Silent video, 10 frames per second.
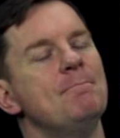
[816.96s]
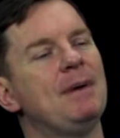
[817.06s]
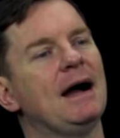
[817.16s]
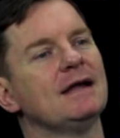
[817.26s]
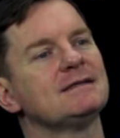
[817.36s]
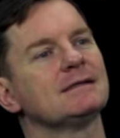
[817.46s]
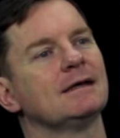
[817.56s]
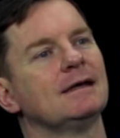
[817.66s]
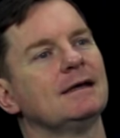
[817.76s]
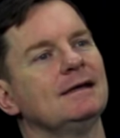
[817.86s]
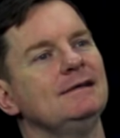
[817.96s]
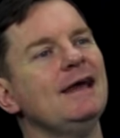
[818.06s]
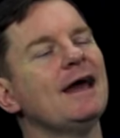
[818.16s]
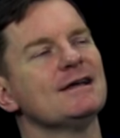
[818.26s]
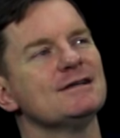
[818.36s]
But
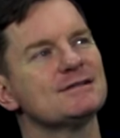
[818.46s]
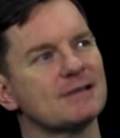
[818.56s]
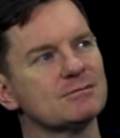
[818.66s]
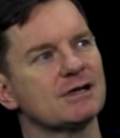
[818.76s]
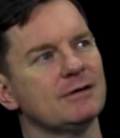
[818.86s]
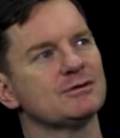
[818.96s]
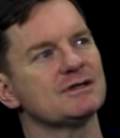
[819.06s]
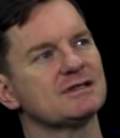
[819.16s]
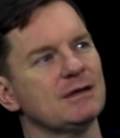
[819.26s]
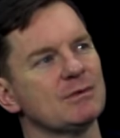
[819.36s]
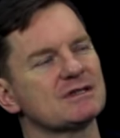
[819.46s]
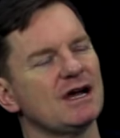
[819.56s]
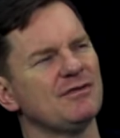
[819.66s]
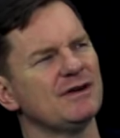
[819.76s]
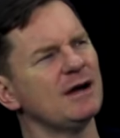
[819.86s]
yeah, sometimes I see
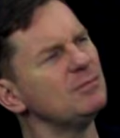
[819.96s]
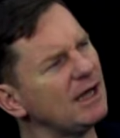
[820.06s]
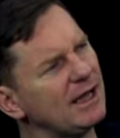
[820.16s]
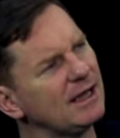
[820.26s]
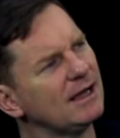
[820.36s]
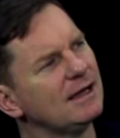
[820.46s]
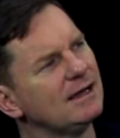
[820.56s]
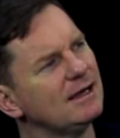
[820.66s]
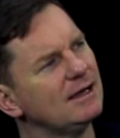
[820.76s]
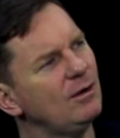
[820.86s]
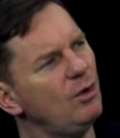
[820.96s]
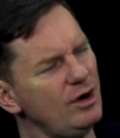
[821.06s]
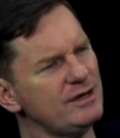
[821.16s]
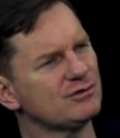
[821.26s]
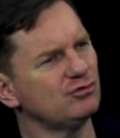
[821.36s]
myself and I'm like,
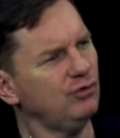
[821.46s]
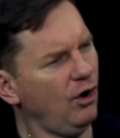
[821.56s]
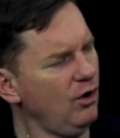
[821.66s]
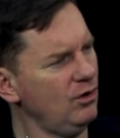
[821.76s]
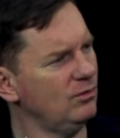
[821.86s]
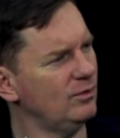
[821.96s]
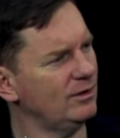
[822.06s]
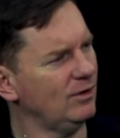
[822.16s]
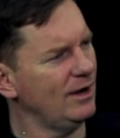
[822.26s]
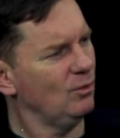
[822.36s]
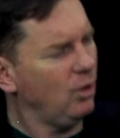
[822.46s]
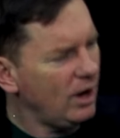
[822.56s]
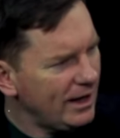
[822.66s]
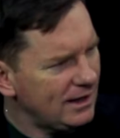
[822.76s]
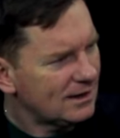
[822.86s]
what is wrong? Like,
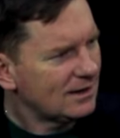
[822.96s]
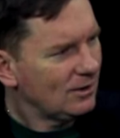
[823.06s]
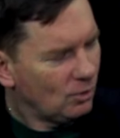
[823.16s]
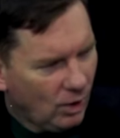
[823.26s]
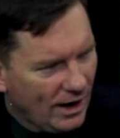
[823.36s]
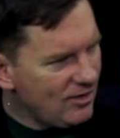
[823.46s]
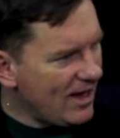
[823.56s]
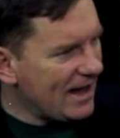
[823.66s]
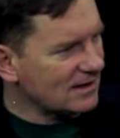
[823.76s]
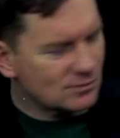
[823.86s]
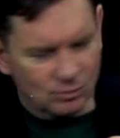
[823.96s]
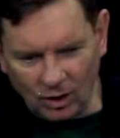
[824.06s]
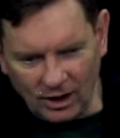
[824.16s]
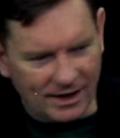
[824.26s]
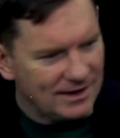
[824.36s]
why that?
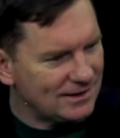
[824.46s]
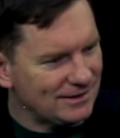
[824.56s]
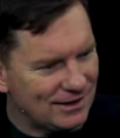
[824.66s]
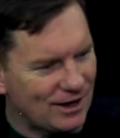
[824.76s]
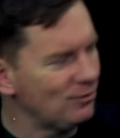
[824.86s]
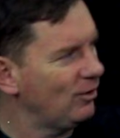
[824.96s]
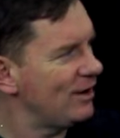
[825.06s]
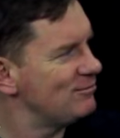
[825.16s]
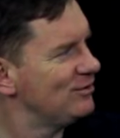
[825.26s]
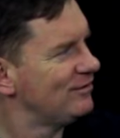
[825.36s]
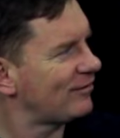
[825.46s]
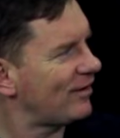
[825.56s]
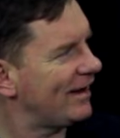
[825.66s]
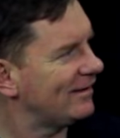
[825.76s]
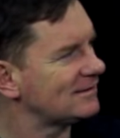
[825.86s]
Why, you know, why move
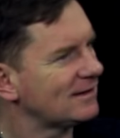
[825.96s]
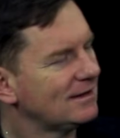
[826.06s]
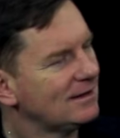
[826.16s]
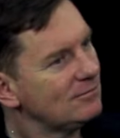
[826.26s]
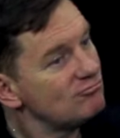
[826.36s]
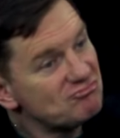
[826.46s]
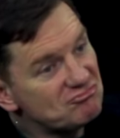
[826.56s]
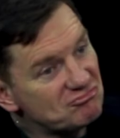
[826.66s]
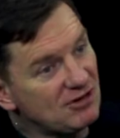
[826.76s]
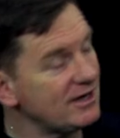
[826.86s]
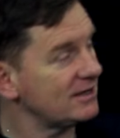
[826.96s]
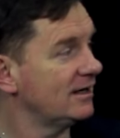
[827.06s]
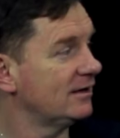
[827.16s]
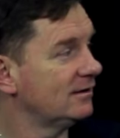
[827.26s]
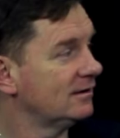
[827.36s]
around? I don't
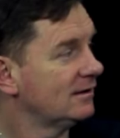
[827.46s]
know.